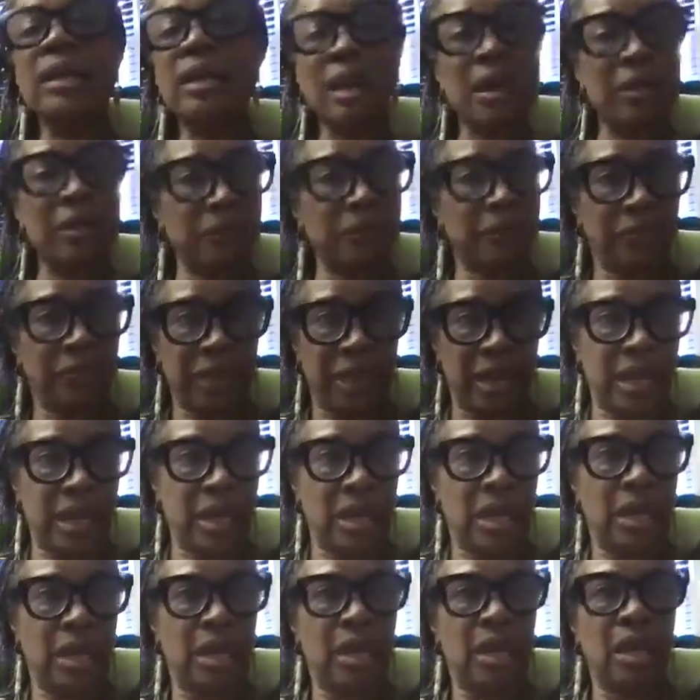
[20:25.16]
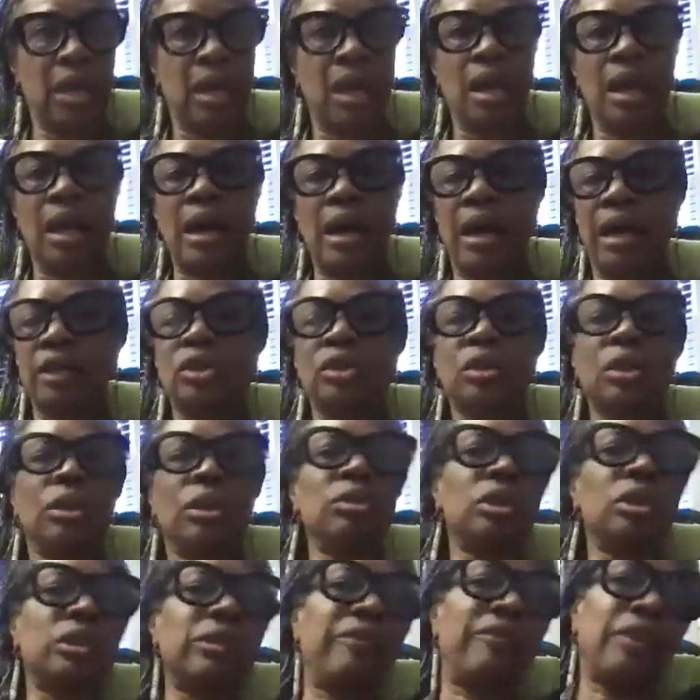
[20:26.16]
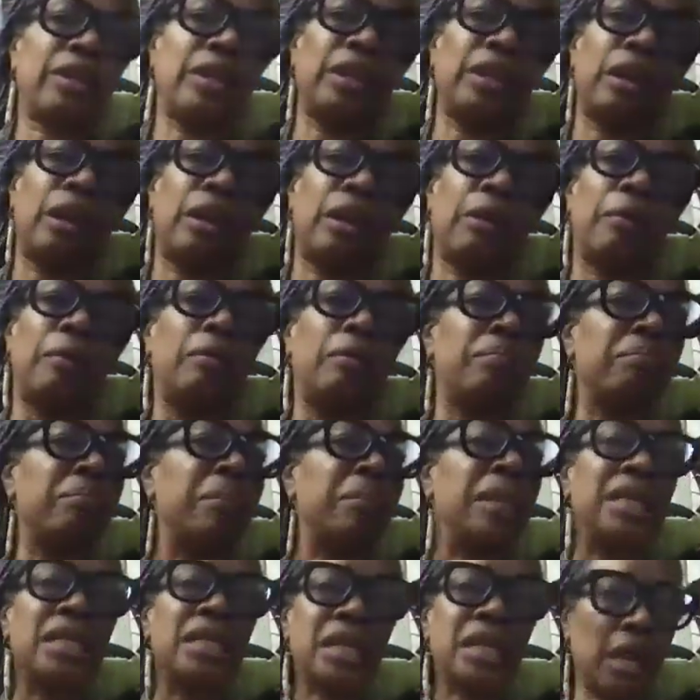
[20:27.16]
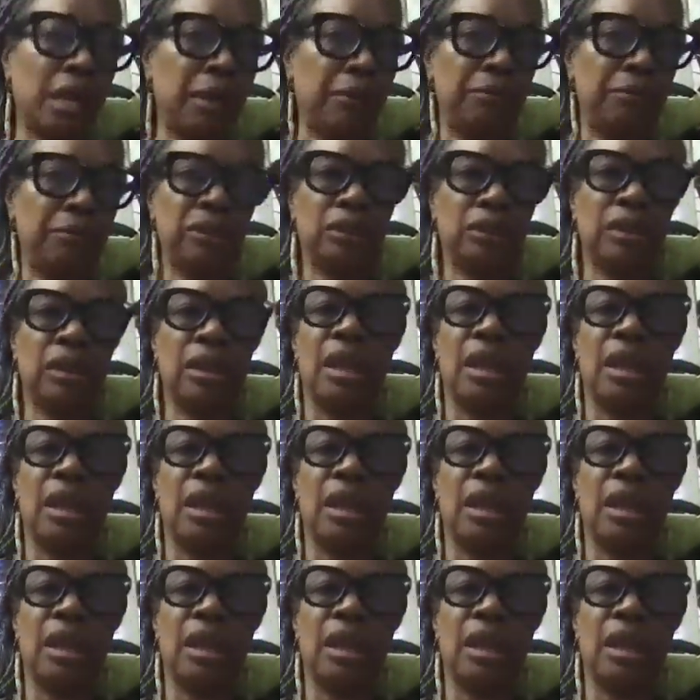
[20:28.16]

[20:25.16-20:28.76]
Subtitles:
another thing, I chose the video many times.